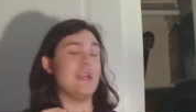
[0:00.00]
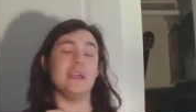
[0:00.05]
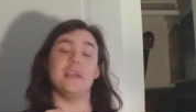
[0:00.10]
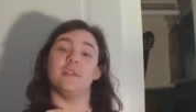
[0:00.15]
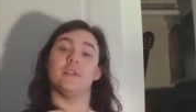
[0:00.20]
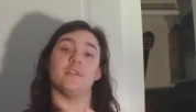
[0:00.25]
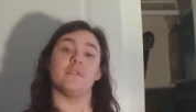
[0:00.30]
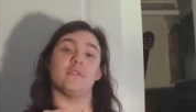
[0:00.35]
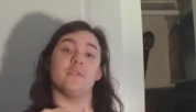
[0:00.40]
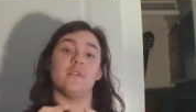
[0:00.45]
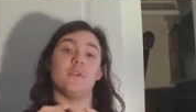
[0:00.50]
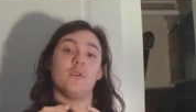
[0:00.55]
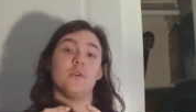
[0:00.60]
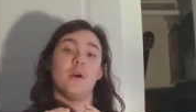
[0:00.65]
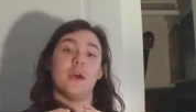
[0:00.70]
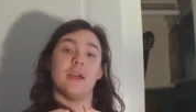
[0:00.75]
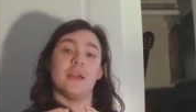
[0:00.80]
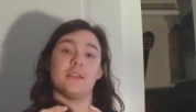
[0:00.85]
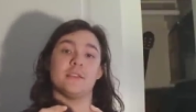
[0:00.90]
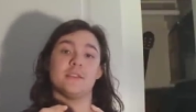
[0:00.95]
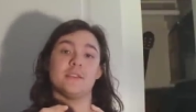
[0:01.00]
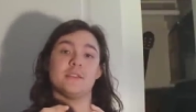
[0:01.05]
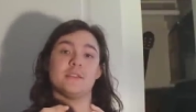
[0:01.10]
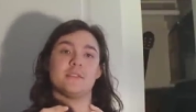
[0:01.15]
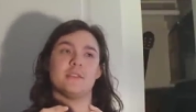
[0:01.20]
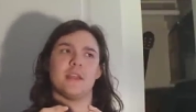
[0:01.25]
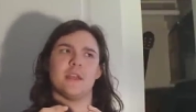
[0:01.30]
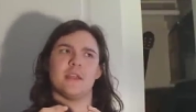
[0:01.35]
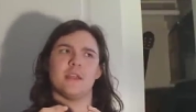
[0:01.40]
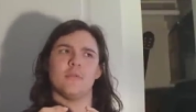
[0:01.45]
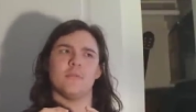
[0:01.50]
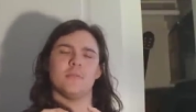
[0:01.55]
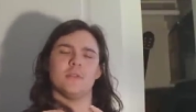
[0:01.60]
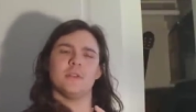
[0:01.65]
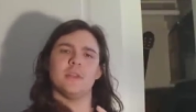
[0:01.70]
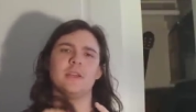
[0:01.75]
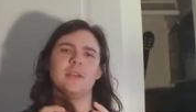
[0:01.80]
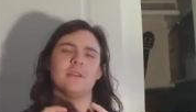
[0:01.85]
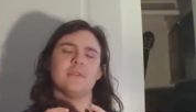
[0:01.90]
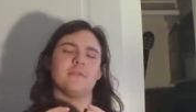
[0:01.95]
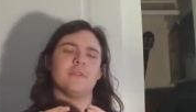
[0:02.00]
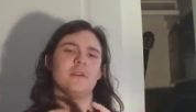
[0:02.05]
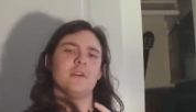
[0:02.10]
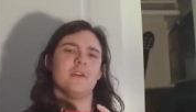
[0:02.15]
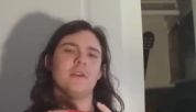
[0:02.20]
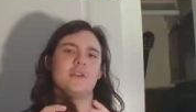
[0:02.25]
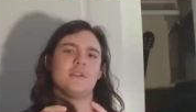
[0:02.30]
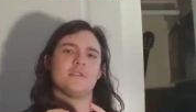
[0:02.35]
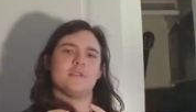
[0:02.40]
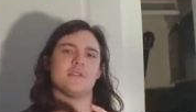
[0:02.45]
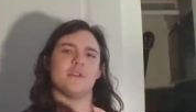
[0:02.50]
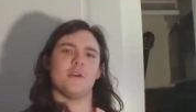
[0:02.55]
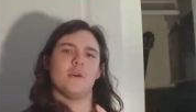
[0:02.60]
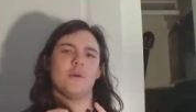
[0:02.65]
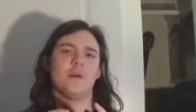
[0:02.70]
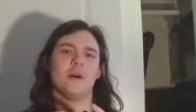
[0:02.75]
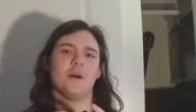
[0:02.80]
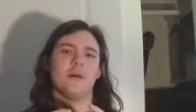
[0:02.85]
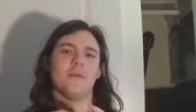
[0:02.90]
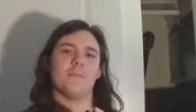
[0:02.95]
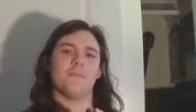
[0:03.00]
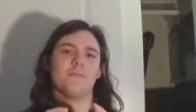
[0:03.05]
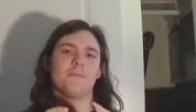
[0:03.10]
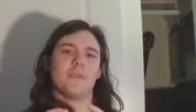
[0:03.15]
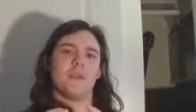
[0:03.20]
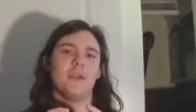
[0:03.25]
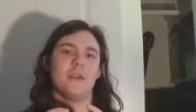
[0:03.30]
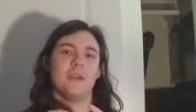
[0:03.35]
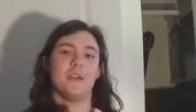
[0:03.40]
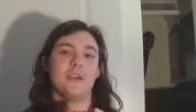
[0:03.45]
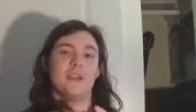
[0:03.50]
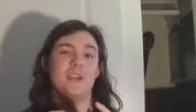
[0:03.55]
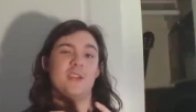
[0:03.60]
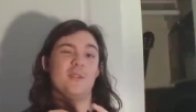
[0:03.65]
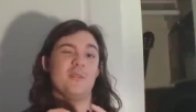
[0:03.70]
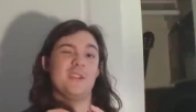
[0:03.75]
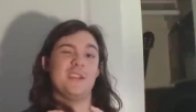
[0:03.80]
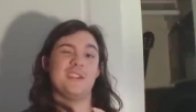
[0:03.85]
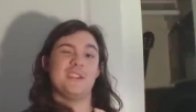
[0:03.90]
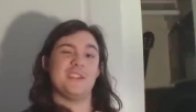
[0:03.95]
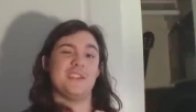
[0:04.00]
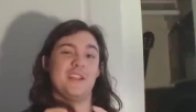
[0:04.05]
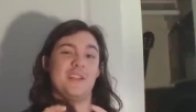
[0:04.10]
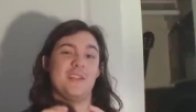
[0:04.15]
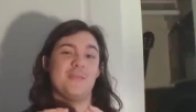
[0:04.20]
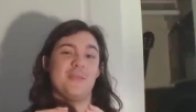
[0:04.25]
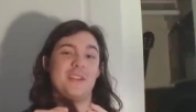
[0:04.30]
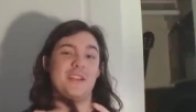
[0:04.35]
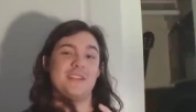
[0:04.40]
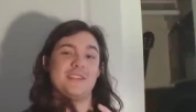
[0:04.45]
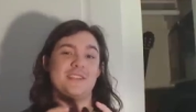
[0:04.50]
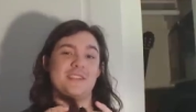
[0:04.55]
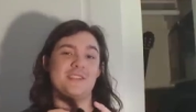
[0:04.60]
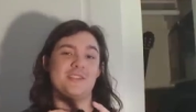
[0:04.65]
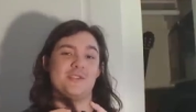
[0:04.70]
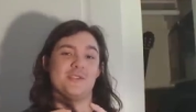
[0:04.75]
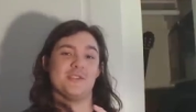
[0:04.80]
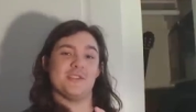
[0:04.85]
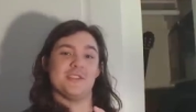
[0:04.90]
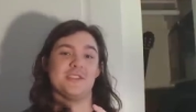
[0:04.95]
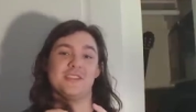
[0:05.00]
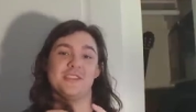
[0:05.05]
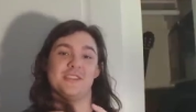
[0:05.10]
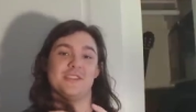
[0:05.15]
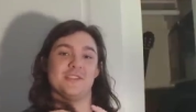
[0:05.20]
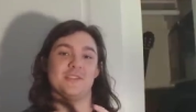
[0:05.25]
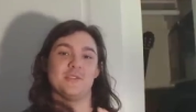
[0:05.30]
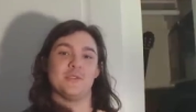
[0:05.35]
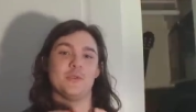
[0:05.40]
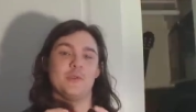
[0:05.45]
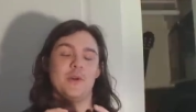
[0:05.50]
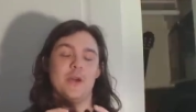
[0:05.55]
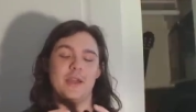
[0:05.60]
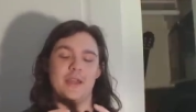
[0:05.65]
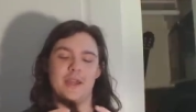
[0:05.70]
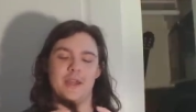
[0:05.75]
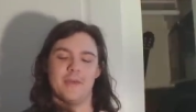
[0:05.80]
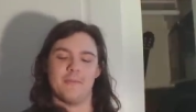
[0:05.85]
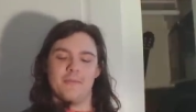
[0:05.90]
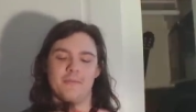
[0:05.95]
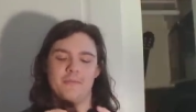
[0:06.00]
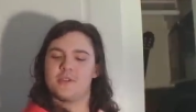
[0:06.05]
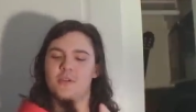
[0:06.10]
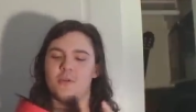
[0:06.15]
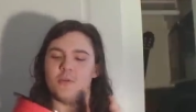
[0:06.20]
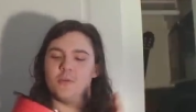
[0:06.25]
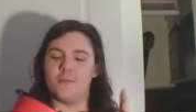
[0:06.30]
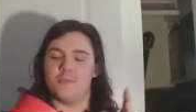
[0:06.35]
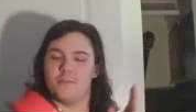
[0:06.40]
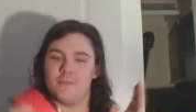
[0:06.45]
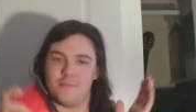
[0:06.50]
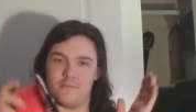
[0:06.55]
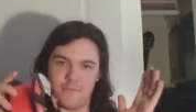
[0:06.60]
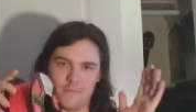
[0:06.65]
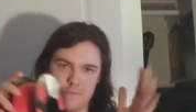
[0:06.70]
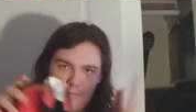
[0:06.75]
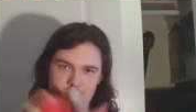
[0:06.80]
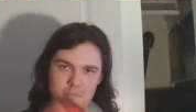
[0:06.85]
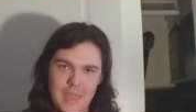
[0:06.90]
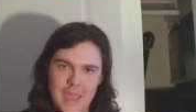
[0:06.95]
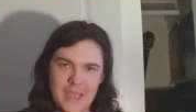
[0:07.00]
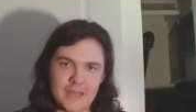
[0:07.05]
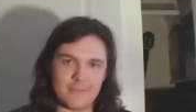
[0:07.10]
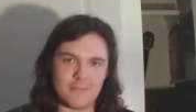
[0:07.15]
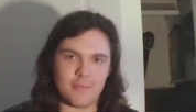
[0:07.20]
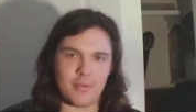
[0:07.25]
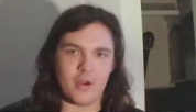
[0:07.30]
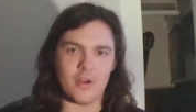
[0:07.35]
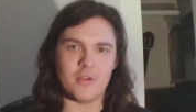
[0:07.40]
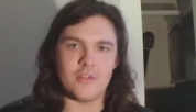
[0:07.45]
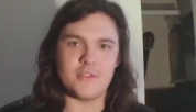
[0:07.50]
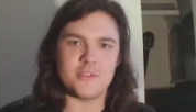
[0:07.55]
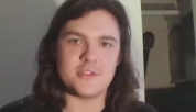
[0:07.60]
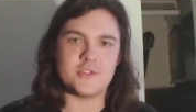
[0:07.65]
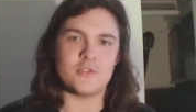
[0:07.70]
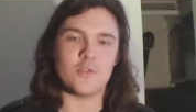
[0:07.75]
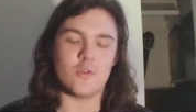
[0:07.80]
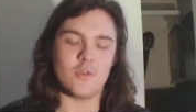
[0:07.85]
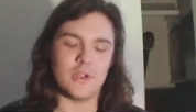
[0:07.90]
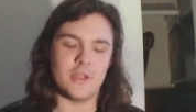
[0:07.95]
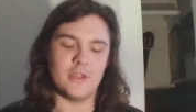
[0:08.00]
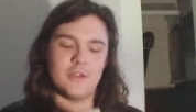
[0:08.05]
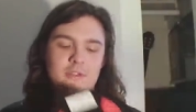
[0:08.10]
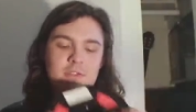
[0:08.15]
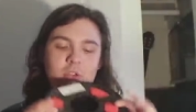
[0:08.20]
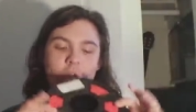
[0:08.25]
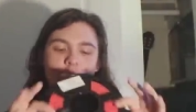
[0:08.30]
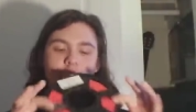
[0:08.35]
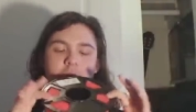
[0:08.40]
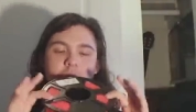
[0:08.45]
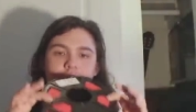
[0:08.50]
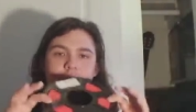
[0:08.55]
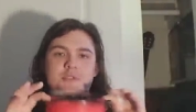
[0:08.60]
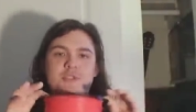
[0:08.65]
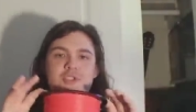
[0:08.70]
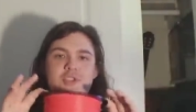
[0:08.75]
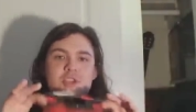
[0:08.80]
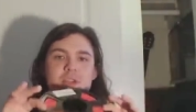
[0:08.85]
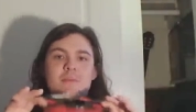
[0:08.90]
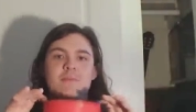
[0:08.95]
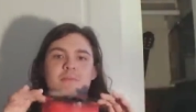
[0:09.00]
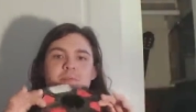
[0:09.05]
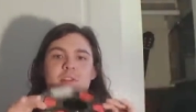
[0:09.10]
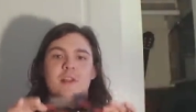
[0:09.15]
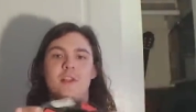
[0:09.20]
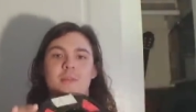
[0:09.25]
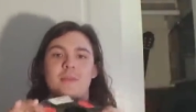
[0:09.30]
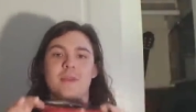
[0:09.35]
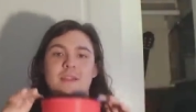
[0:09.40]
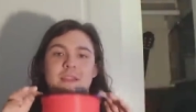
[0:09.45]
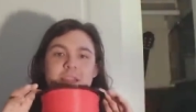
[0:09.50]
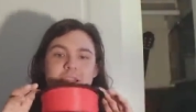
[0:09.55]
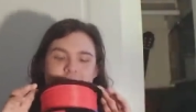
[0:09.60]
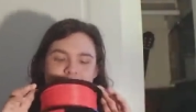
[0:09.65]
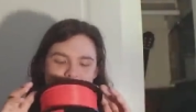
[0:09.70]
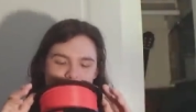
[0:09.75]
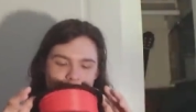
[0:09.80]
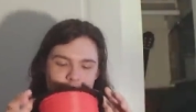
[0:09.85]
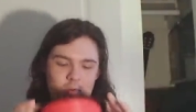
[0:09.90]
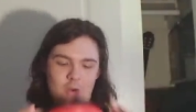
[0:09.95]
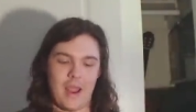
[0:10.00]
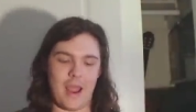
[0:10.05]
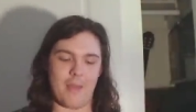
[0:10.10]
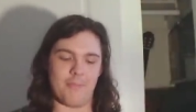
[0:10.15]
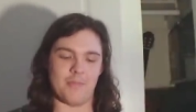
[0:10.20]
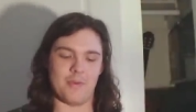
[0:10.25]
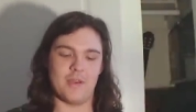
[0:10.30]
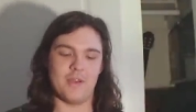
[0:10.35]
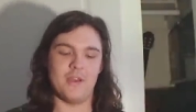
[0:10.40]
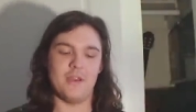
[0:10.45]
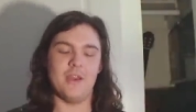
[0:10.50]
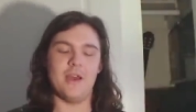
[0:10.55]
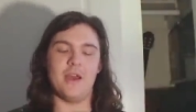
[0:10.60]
He doesn't know who I exist, I don't believe. So um, you don't need to tell him that I sent you because he doesn't know who I am. So main part of the story, don't use cheap filament. It's crap.